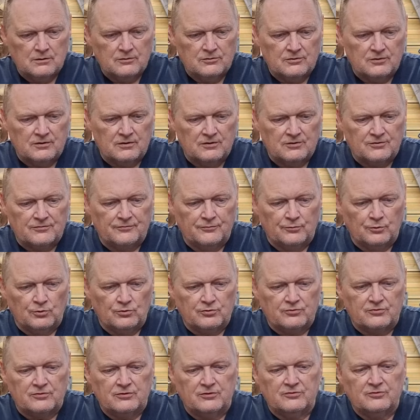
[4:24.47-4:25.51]
So there's 4
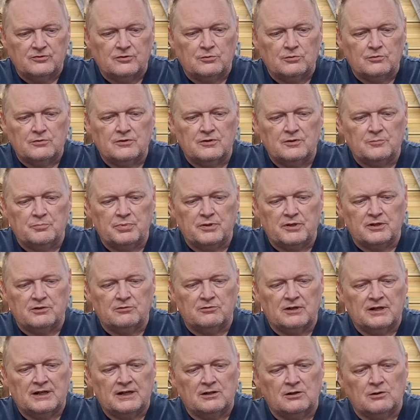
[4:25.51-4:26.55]
screws holding the pick
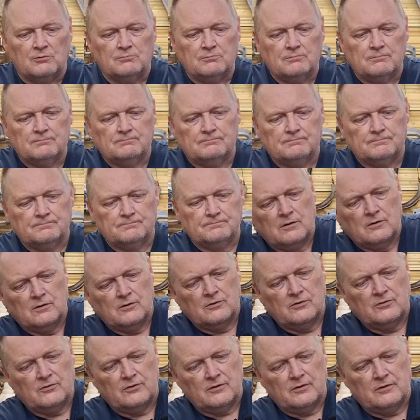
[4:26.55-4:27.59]
rail on,
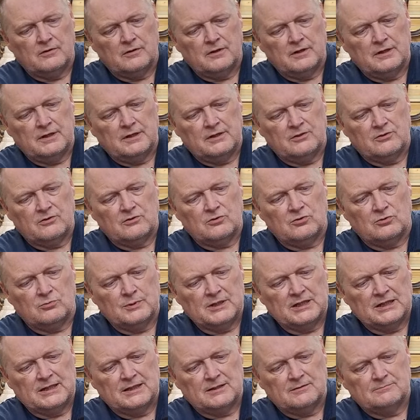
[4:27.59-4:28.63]
so they need to come
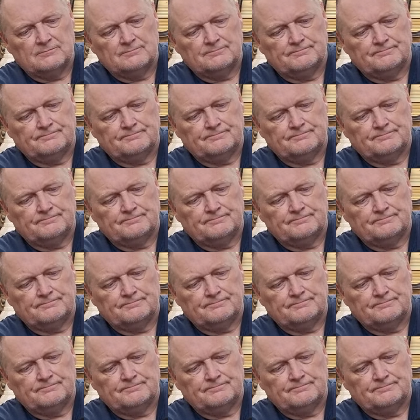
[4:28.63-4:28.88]
out.